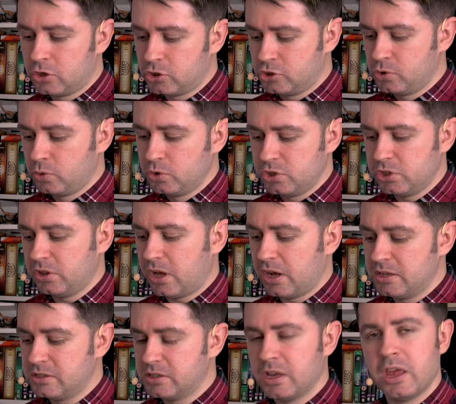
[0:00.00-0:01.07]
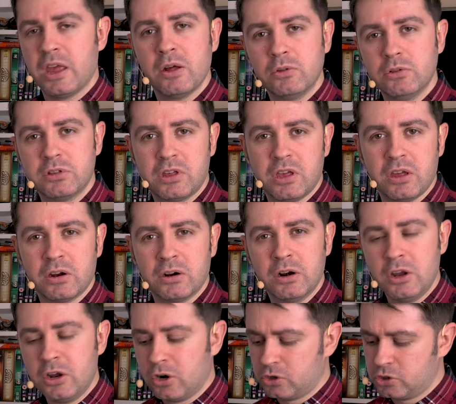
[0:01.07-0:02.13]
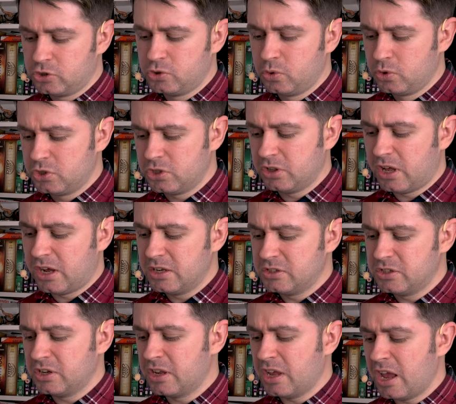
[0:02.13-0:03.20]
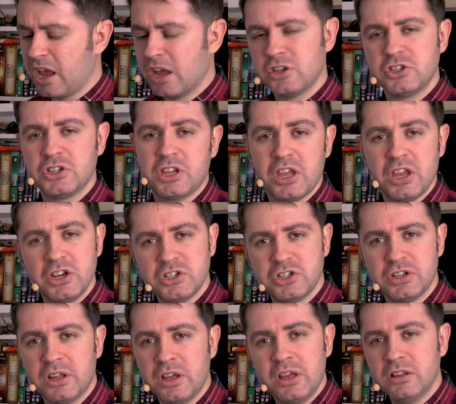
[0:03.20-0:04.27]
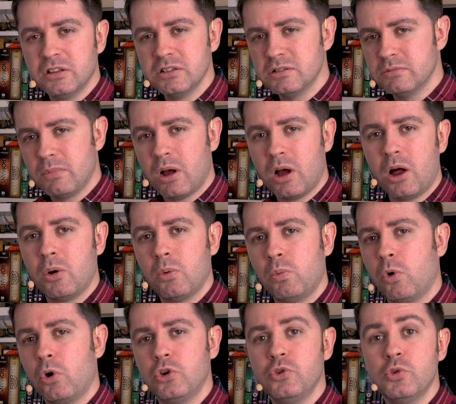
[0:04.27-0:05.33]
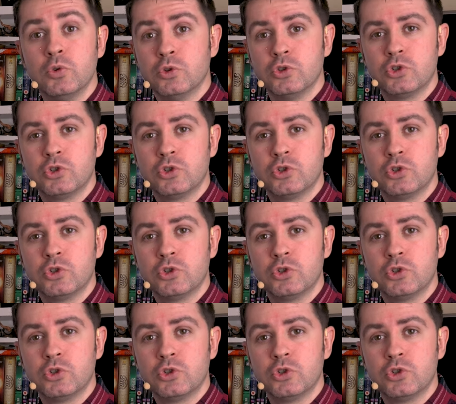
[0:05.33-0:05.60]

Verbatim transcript: or socialising healthcare or socialising education. It doesn't matter what you